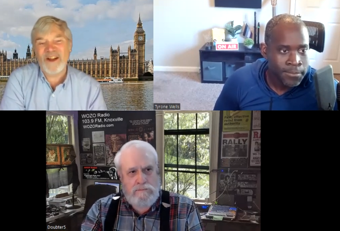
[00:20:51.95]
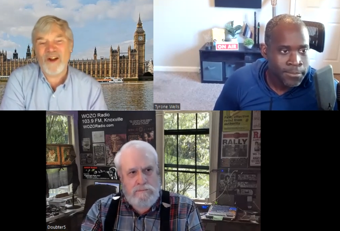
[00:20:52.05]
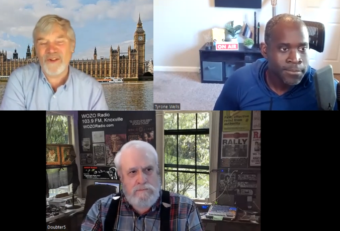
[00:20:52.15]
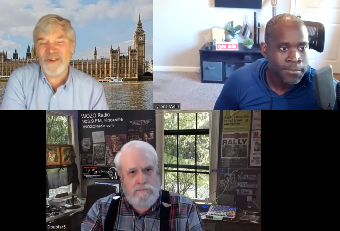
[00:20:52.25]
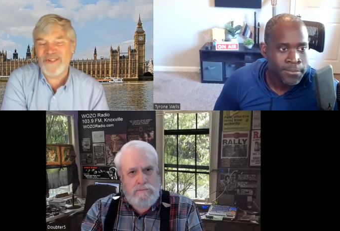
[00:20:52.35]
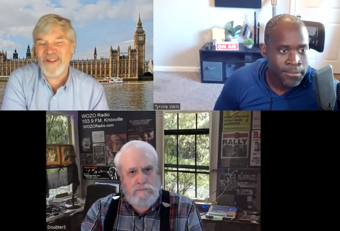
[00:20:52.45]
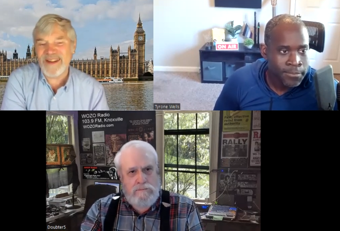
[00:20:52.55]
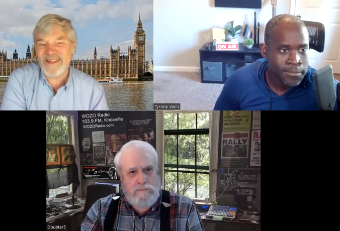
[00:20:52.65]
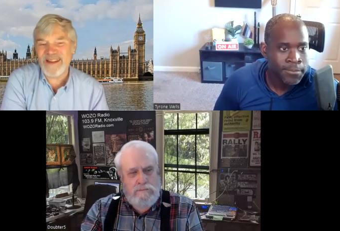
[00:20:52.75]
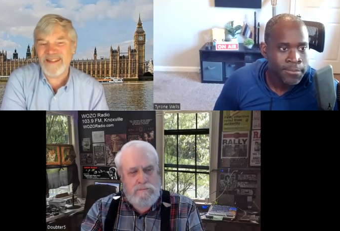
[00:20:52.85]

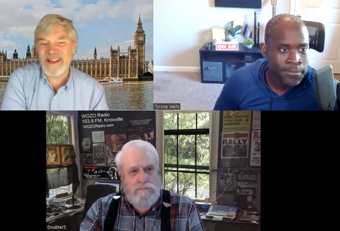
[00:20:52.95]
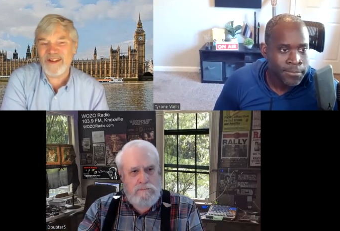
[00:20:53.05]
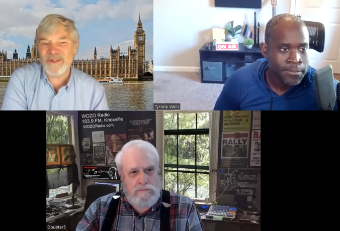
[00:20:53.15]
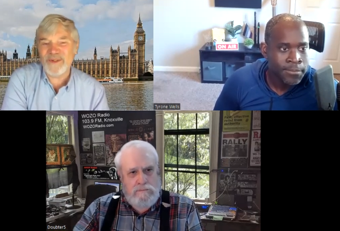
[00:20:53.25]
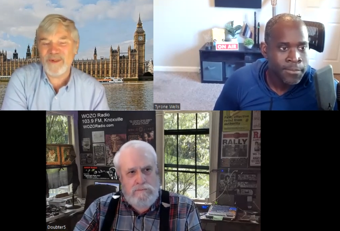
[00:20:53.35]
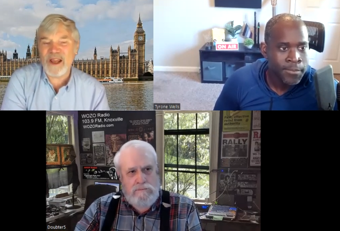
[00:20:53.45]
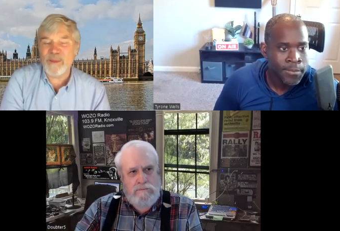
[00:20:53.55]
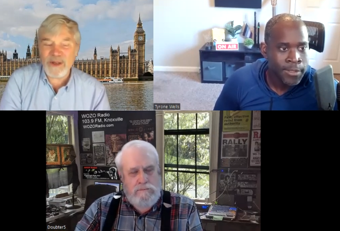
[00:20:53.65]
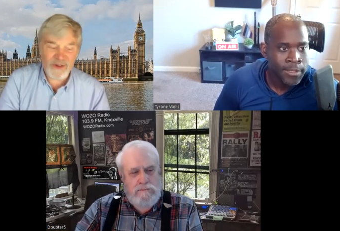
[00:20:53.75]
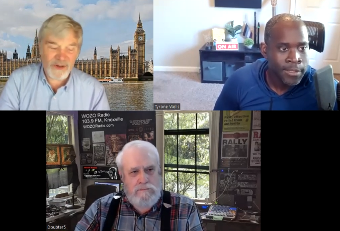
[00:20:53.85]
Speaker 1: honestly, that, that's
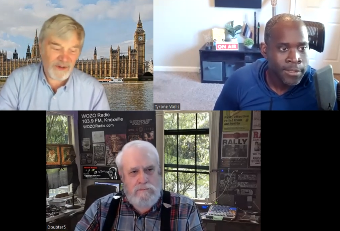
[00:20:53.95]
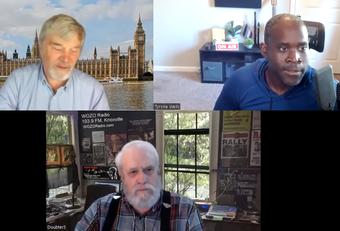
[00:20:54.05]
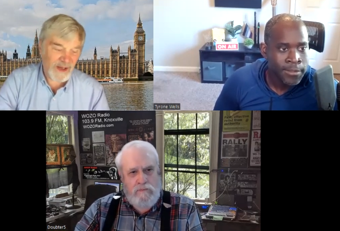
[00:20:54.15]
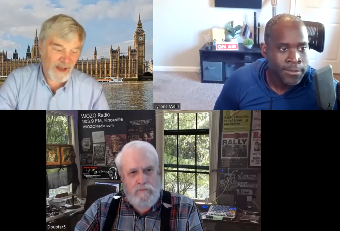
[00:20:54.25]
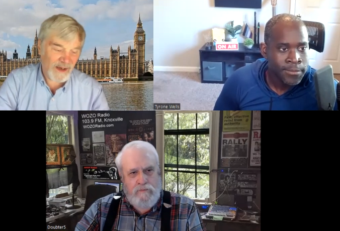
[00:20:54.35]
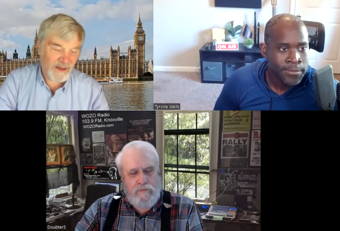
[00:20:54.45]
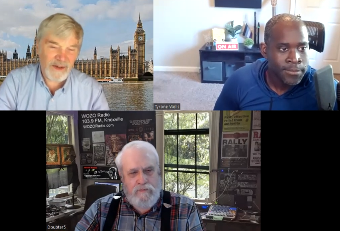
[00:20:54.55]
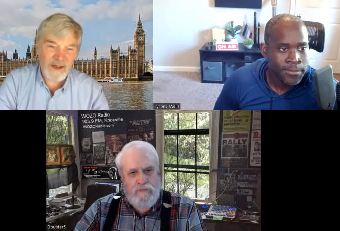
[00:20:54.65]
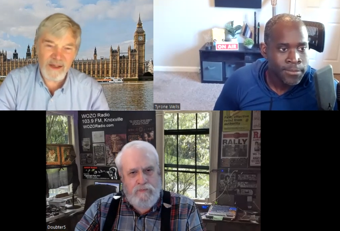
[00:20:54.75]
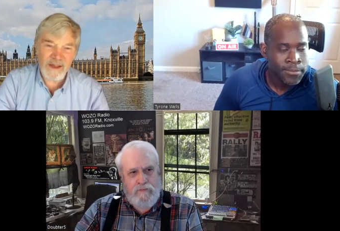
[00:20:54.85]
coming to the
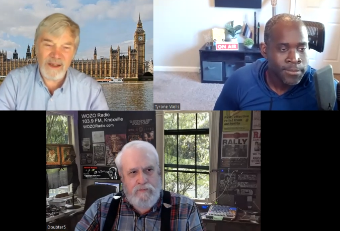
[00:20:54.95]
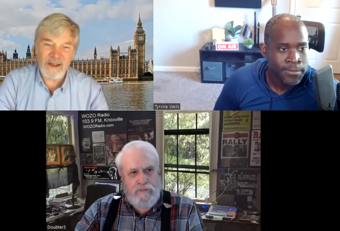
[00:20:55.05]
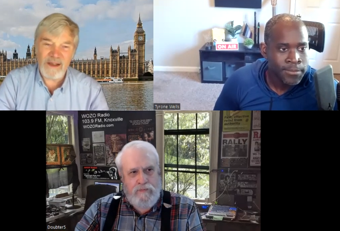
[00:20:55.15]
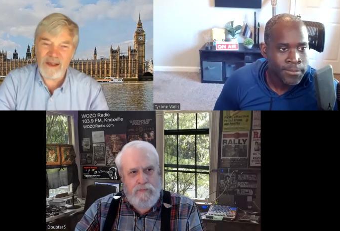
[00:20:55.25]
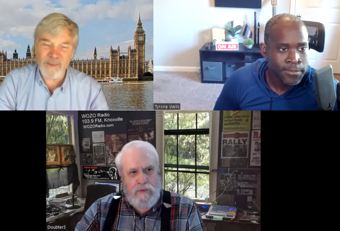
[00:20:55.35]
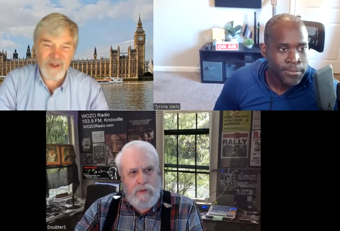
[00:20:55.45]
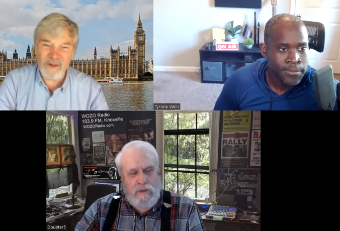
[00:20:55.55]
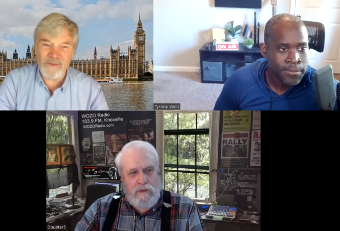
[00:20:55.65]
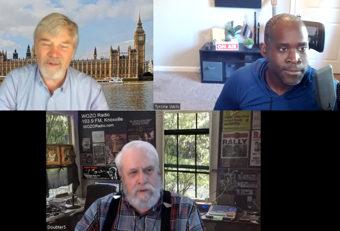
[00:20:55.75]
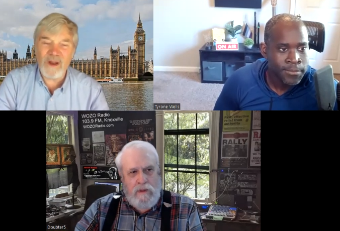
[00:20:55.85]
reality, coming
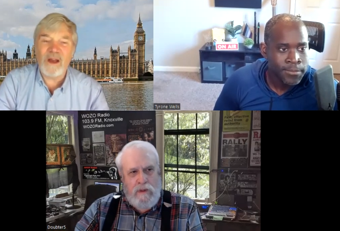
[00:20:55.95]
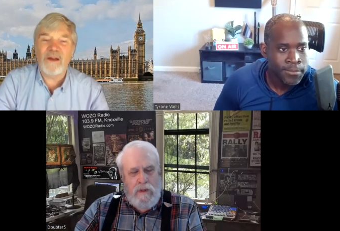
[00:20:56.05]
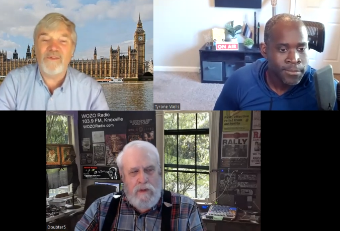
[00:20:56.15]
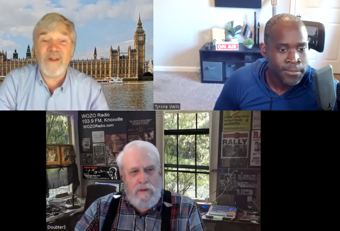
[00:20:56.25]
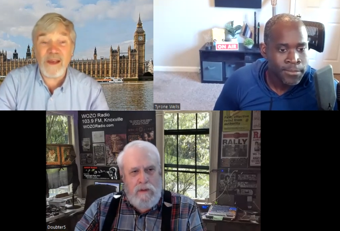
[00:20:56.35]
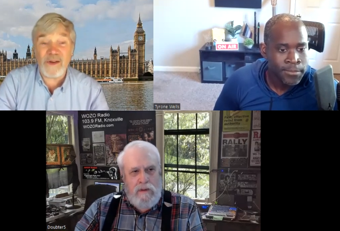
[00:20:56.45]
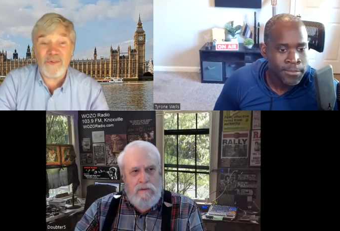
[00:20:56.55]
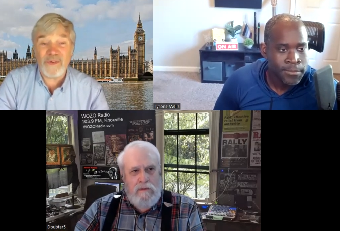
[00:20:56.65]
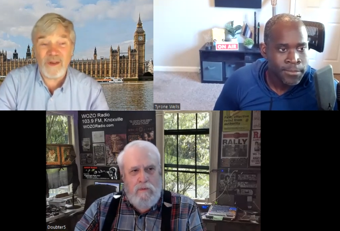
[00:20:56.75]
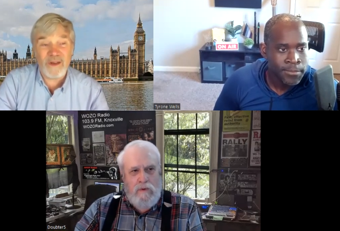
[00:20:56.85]
to faith. Yeah.
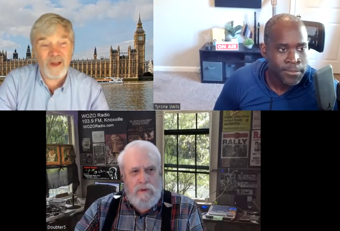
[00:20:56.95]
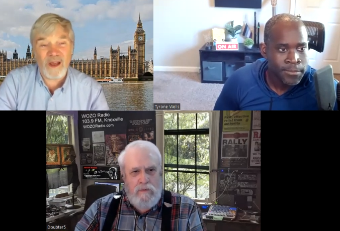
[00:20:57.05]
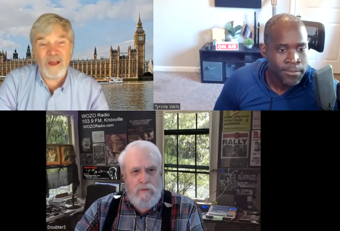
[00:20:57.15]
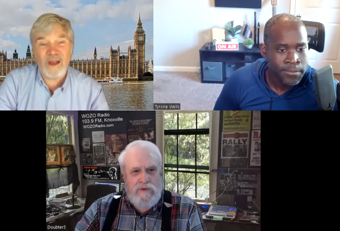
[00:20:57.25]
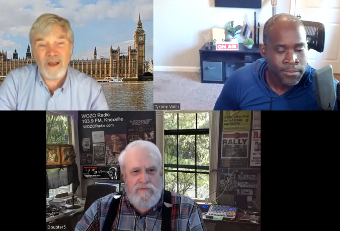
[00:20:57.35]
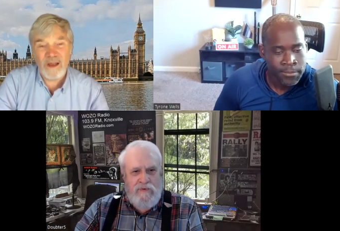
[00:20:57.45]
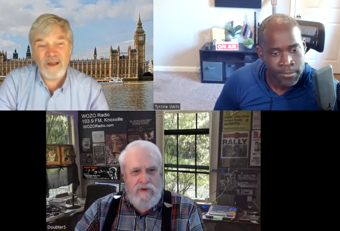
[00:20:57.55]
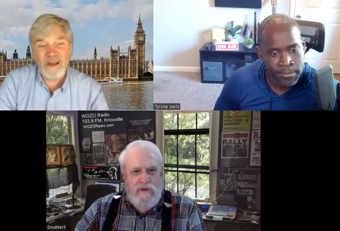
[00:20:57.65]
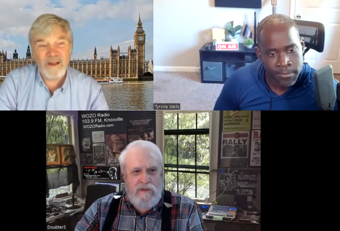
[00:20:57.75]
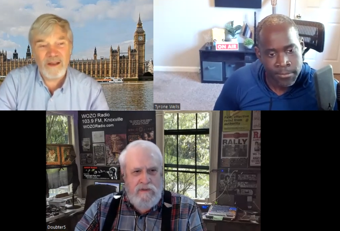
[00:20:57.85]
Speaker 2: What, what's
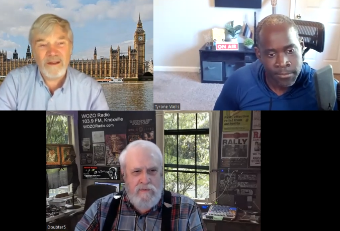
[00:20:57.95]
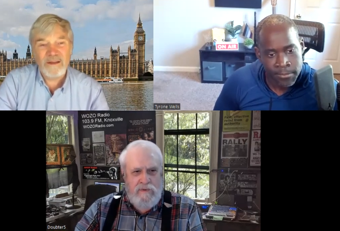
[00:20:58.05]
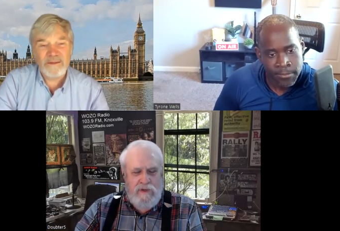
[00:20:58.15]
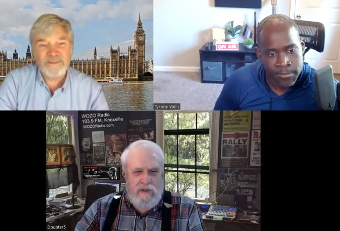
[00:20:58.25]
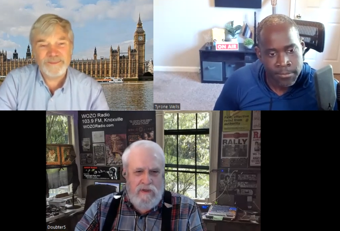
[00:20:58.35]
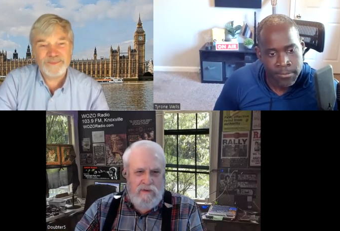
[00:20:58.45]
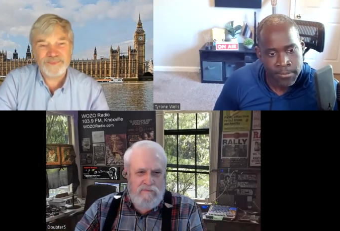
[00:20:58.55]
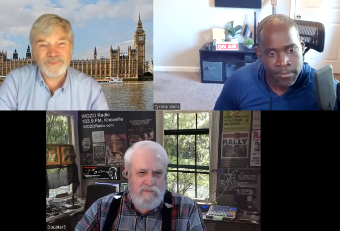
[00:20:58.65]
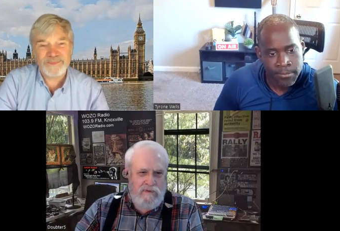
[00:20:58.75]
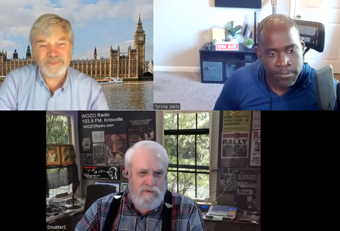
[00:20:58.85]
funny to me, uh,
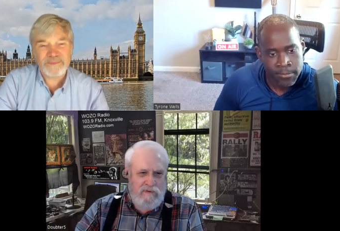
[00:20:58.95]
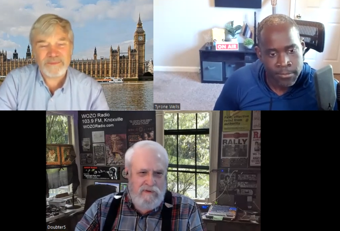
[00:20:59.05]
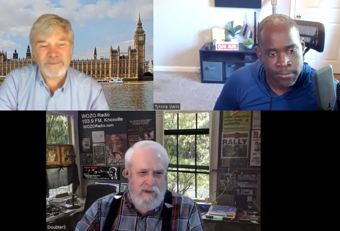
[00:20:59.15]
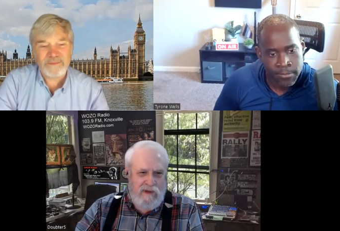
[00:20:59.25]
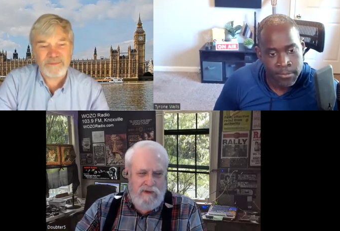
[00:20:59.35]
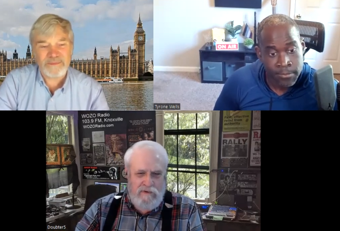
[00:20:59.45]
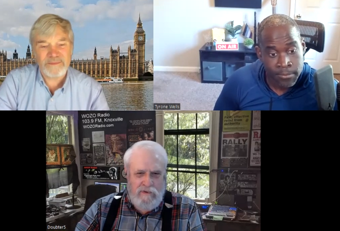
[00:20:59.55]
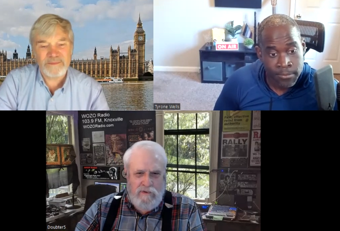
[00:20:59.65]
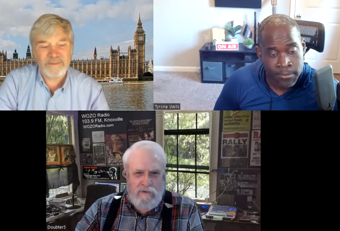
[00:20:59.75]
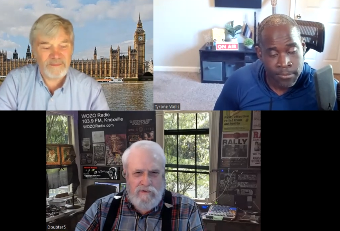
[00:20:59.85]
Ty, you
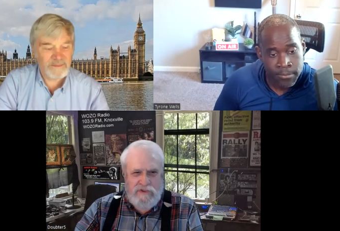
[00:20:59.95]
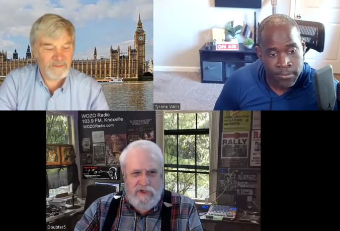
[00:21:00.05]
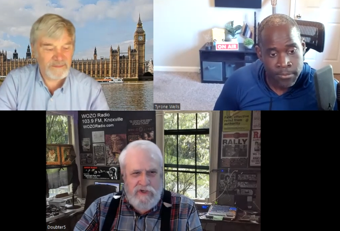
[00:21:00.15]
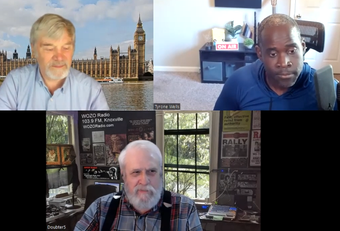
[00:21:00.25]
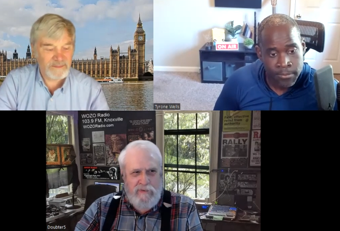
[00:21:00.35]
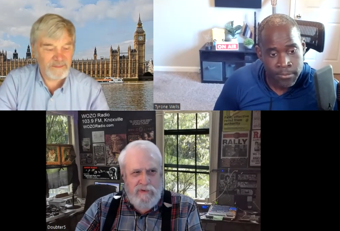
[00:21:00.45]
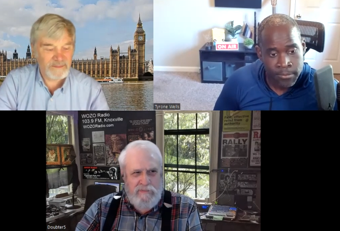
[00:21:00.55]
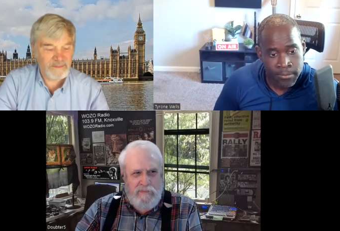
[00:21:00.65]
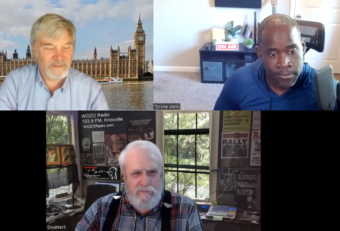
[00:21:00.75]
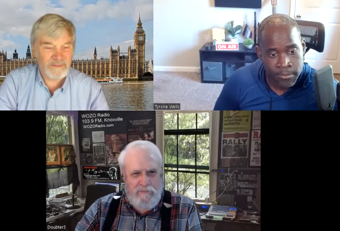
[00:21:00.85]
know JW
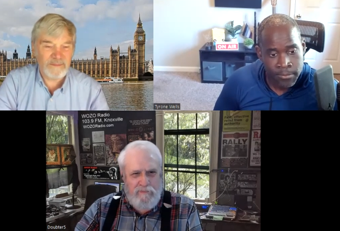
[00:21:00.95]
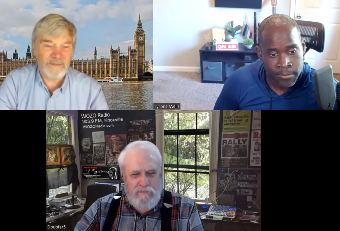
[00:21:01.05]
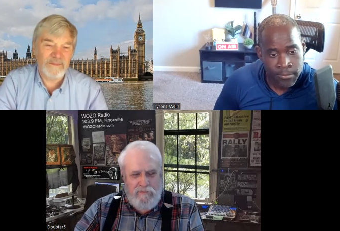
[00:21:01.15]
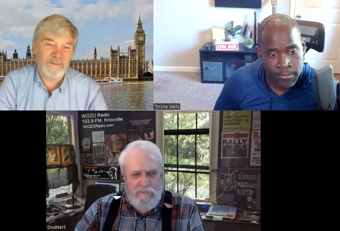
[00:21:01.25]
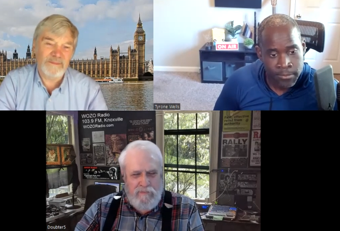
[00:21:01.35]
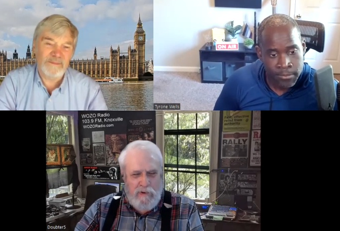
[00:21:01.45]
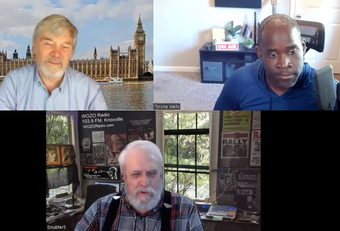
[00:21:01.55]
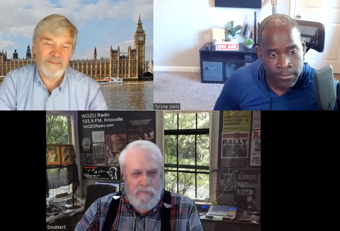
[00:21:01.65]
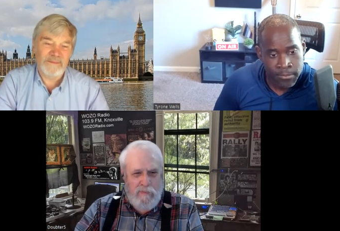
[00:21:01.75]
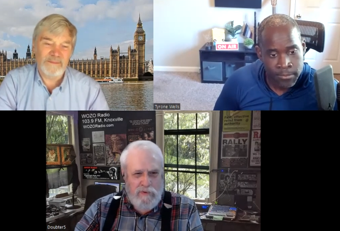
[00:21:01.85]
better than
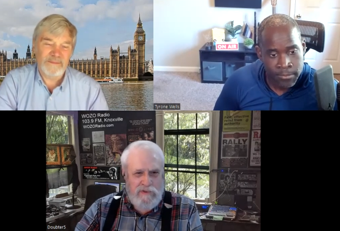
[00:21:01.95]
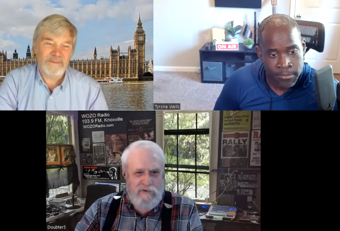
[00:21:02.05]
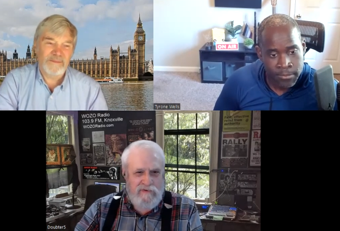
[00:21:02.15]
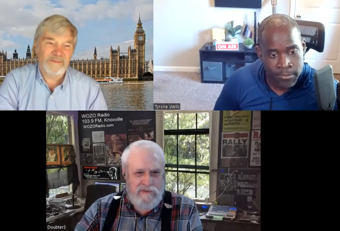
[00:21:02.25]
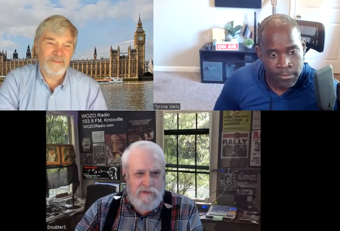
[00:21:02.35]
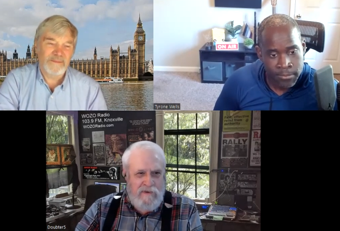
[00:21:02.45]
most of us.